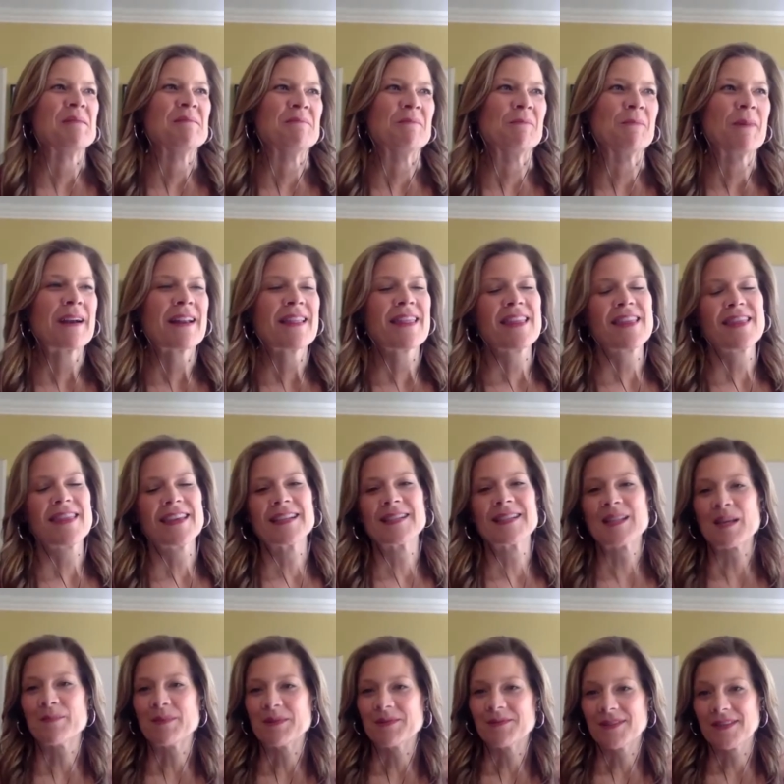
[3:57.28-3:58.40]
one of the things
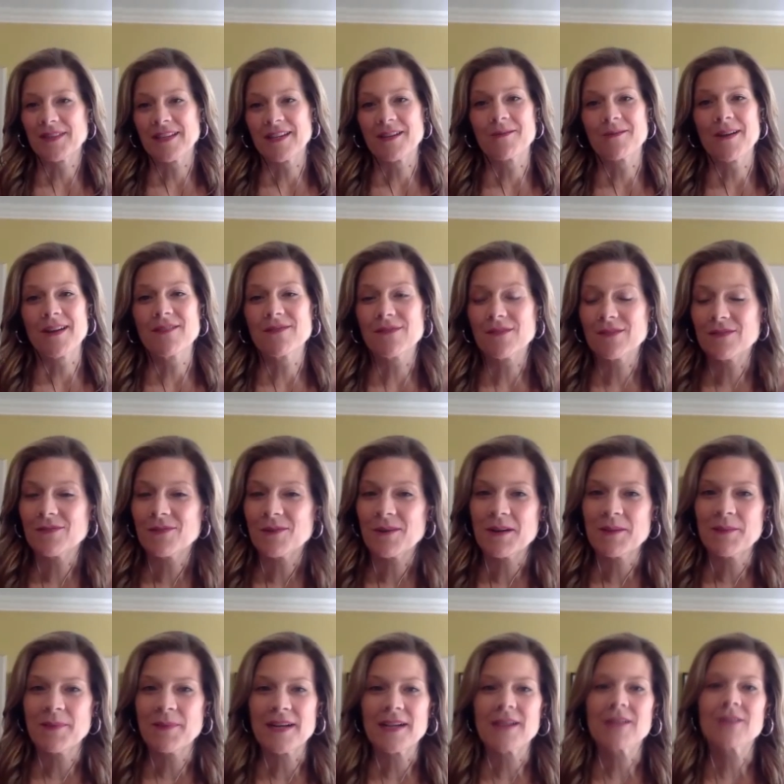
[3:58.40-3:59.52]
I've been really grateful for in
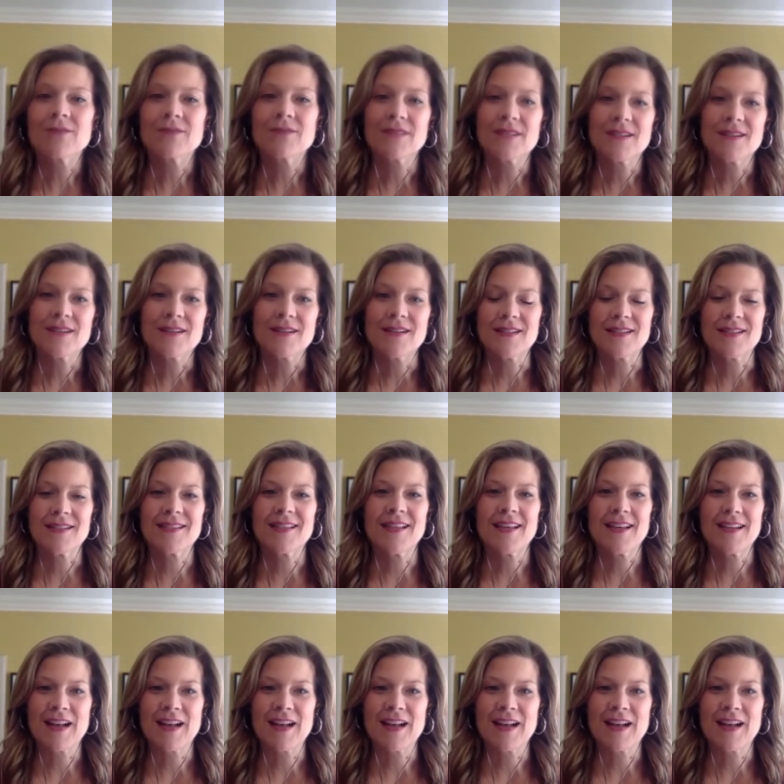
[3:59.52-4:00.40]
my career is that